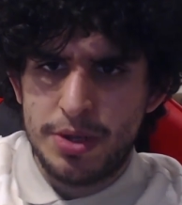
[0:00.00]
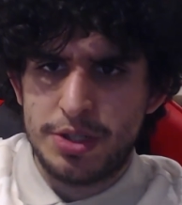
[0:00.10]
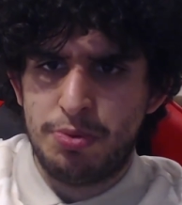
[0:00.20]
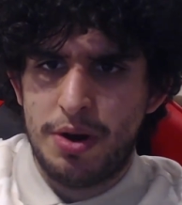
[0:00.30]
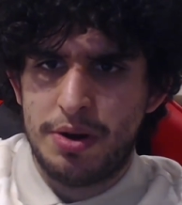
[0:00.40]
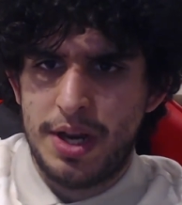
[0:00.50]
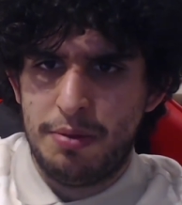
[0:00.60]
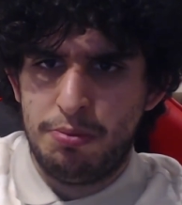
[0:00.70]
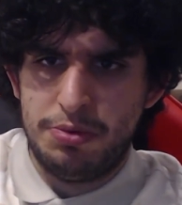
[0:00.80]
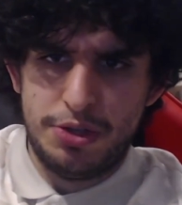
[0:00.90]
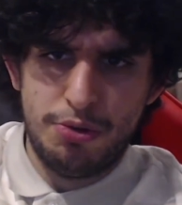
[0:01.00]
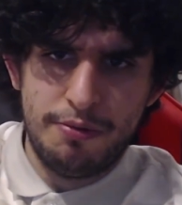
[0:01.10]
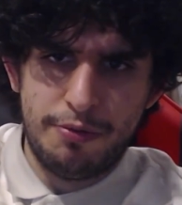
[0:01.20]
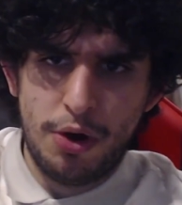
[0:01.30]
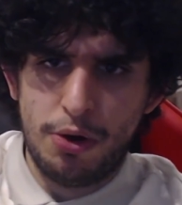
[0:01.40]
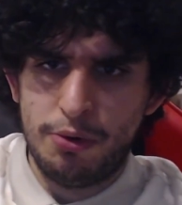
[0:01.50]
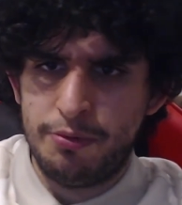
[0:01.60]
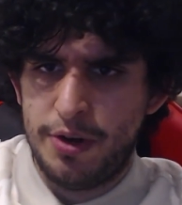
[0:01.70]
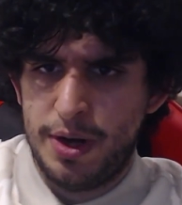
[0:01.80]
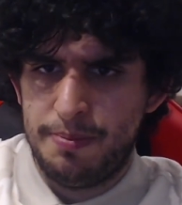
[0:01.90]
where they do
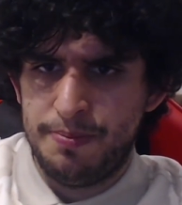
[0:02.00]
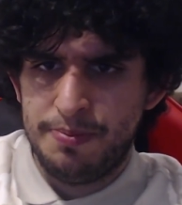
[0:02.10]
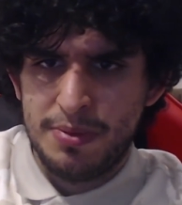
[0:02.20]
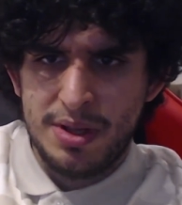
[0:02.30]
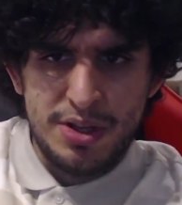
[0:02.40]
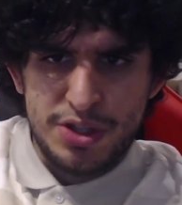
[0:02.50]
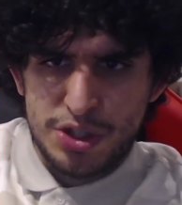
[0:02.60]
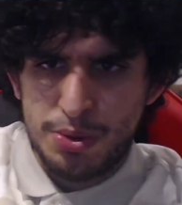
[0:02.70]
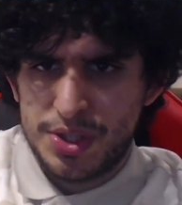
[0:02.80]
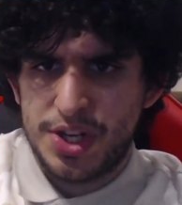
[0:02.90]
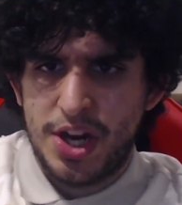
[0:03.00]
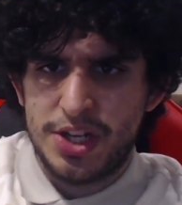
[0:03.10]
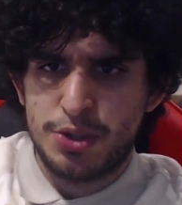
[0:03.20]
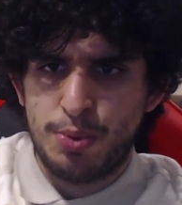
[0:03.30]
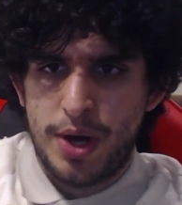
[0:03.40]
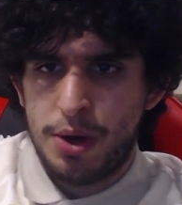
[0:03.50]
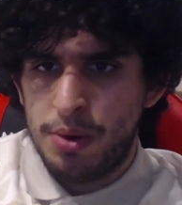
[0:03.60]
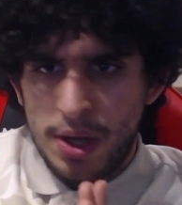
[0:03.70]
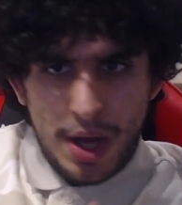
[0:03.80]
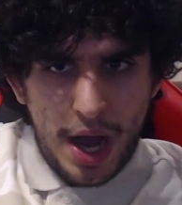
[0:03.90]
involve suicide as well.
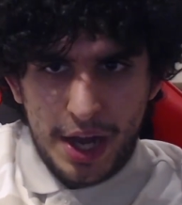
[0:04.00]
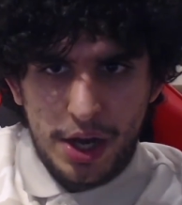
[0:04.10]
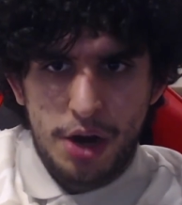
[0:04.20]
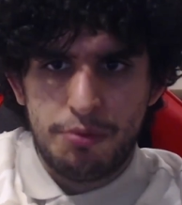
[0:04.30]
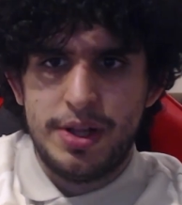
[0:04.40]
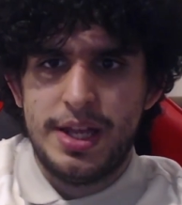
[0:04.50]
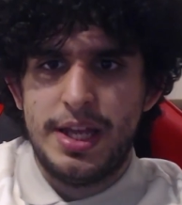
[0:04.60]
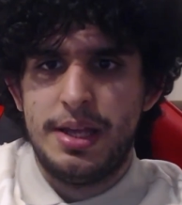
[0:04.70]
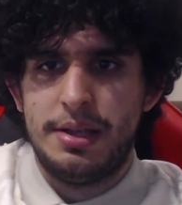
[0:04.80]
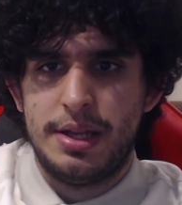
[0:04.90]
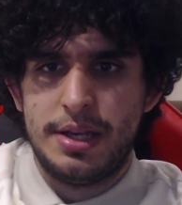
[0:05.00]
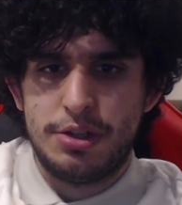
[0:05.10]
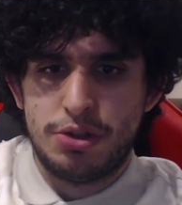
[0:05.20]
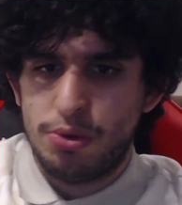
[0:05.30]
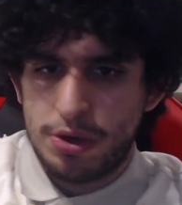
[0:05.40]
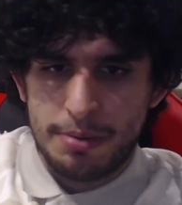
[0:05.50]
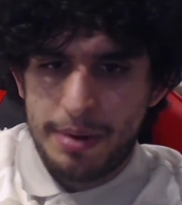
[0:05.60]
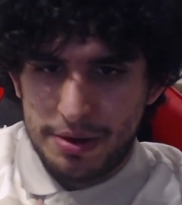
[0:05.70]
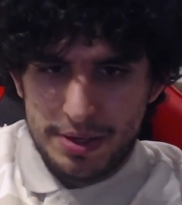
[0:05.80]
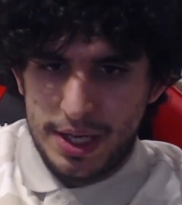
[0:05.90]
I can't really talk
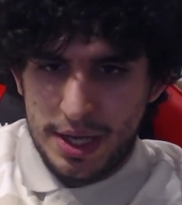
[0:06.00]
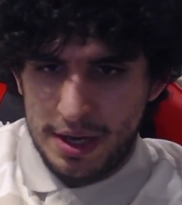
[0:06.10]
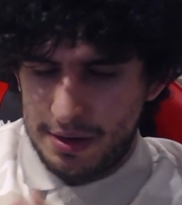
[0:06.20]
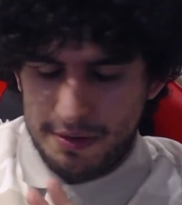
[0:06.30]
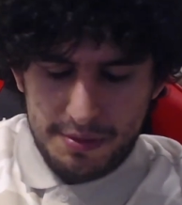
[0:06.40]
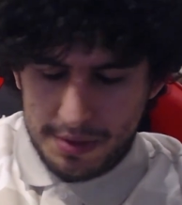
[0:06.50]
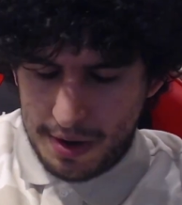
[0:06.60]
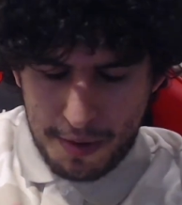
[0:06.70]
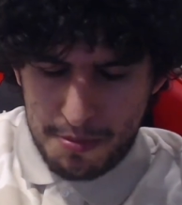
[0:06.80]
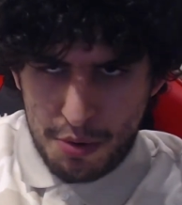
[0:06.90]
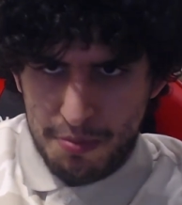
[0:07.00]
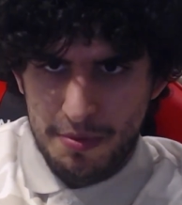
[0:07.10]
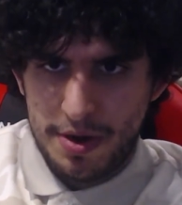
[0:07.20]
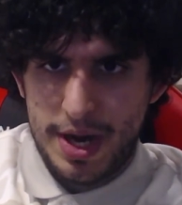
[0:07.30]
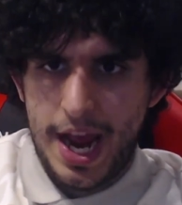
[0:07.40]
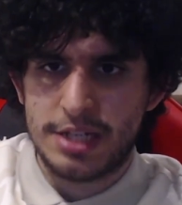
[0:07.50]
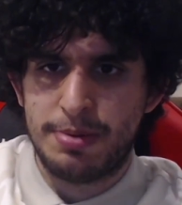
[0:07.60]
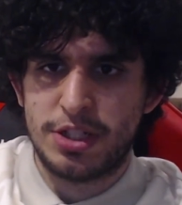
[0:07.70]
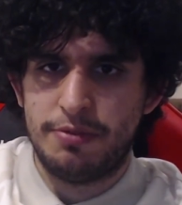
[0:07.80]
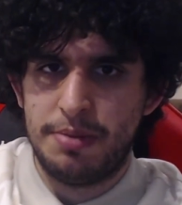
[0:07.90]
about the
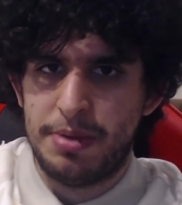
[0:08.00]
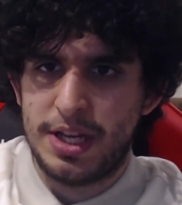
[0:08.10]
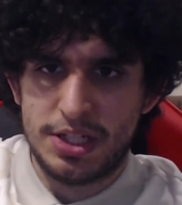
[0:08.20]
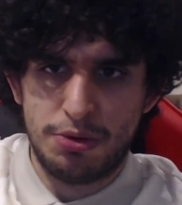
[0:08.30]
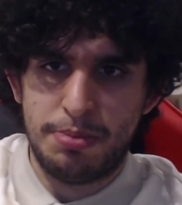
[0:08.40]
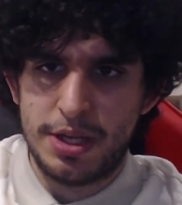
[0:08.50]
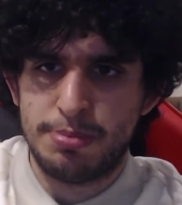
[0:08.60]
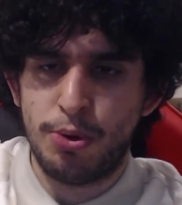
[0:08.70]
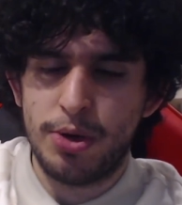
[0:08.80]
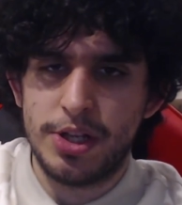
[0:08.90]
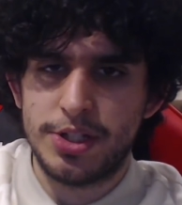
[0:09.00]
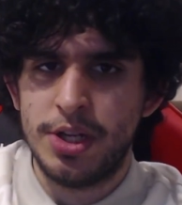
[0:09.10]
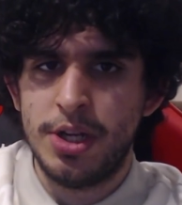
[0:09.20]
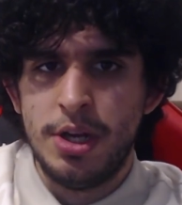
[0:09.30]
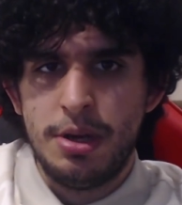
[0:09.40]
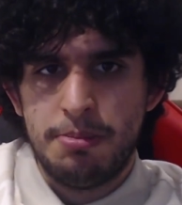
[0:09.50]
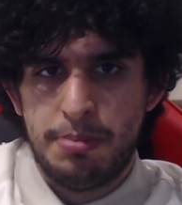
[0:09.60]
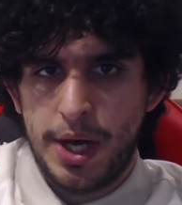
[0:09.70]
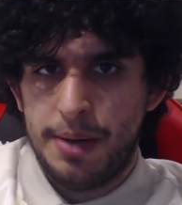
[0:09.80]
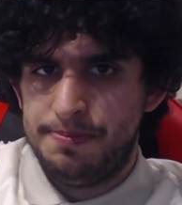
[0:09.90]
aspects of it because it would be spoilers, but